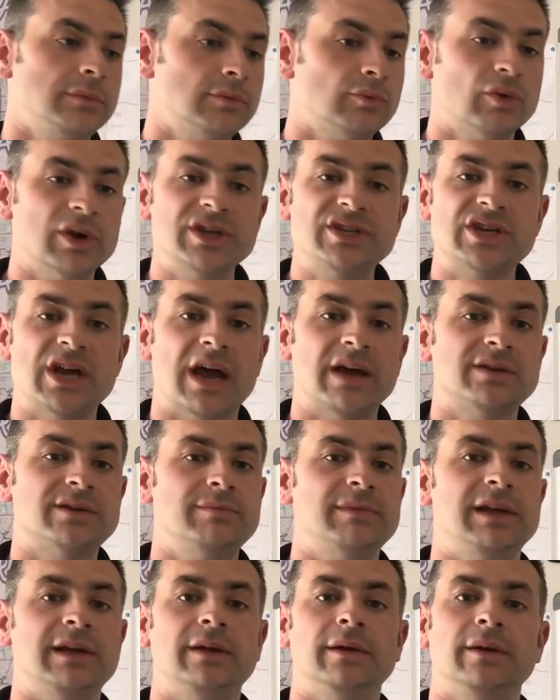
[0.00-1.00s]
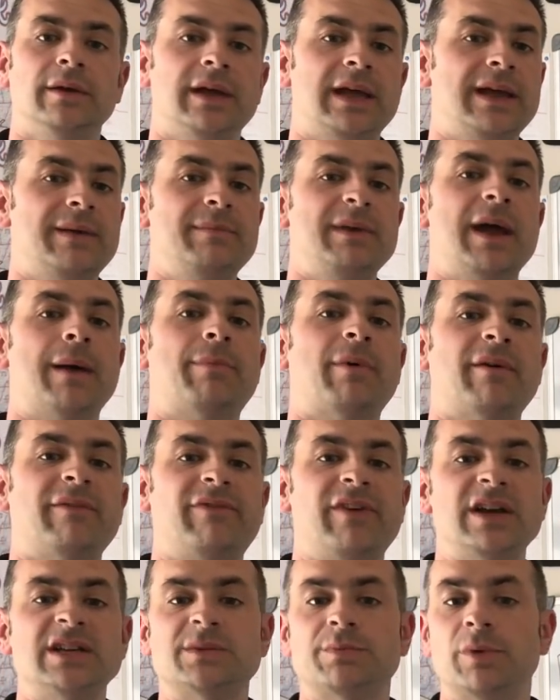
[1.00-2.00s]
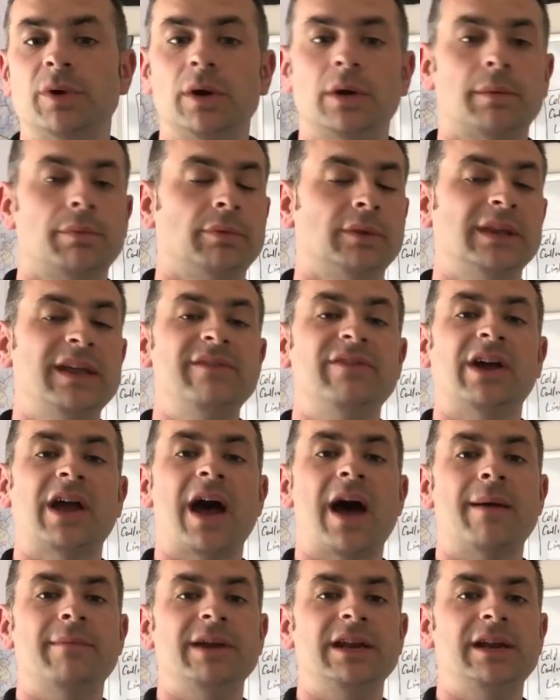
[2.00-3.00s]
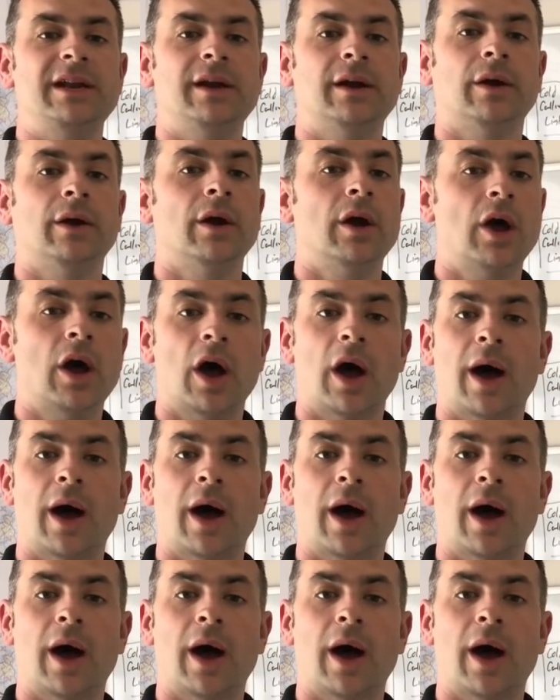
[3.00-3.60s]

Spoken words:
Reach out to me. Hit me up on Facebook. Leave a comment here.